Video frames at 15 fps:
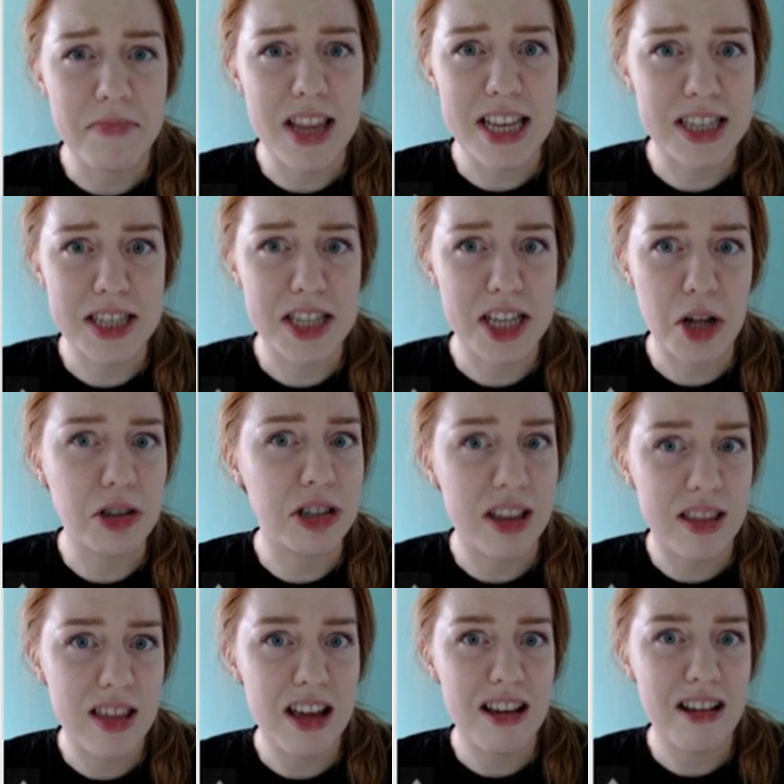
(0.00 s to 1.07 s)
this is the
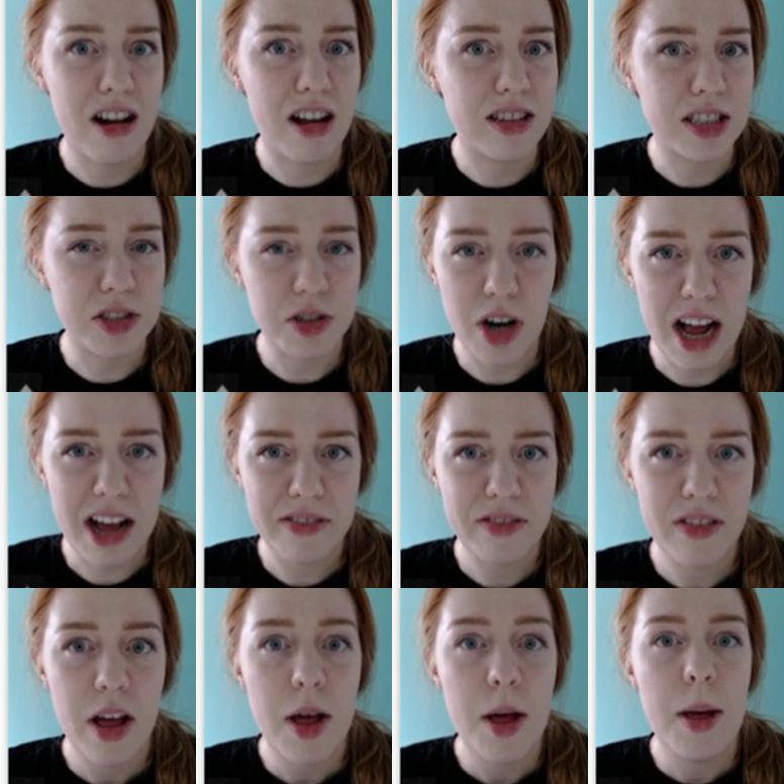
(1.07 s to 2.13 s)
only thing on this
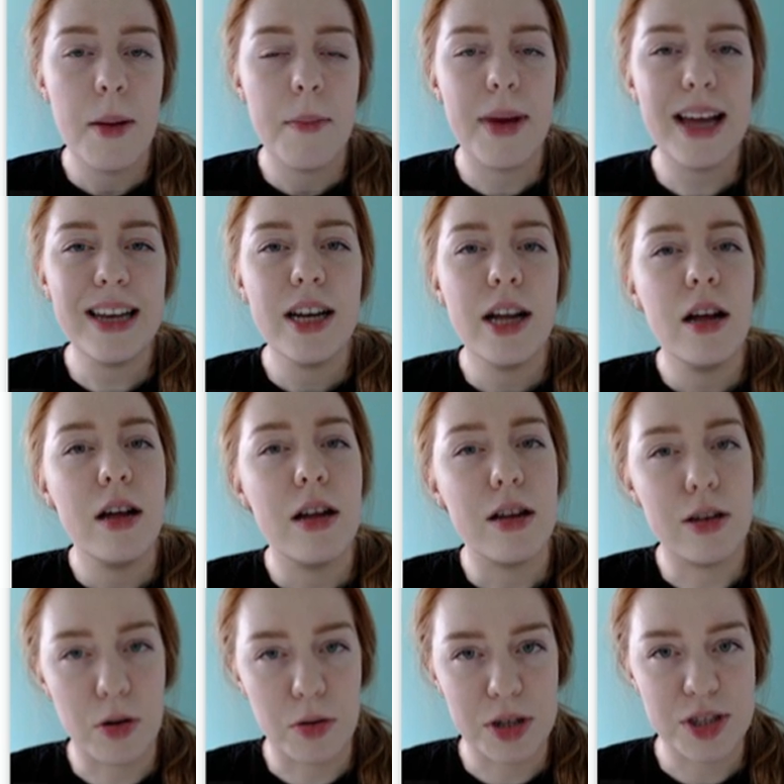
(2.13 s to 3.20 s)
graph, but
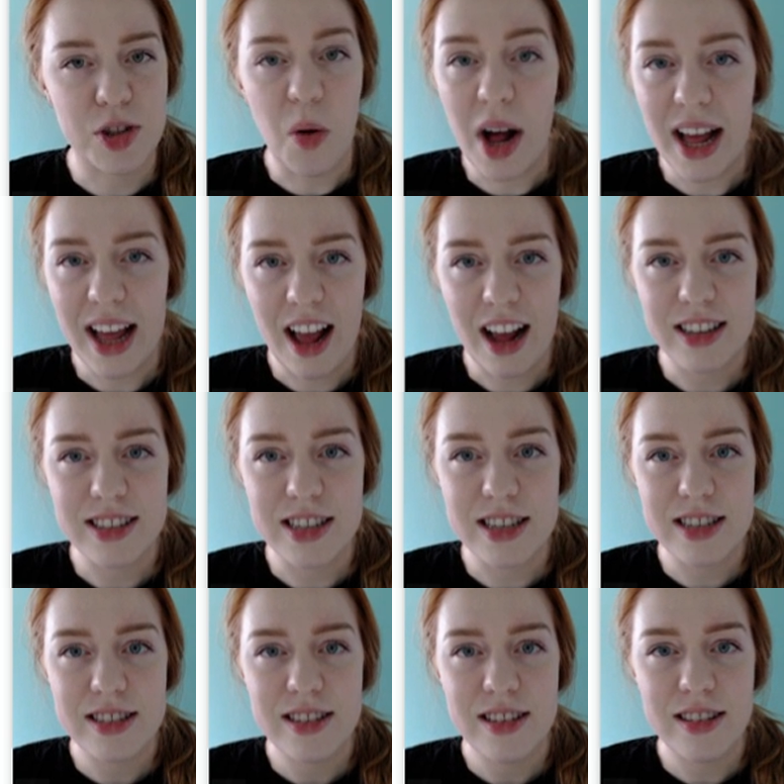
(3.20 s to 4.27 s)
notice the y
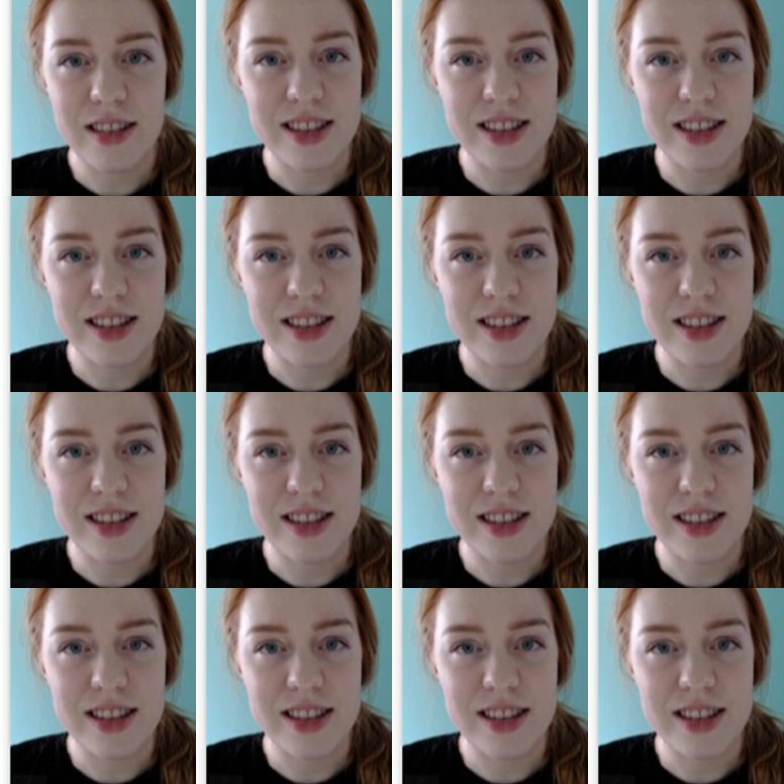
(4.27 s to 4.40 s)
axis.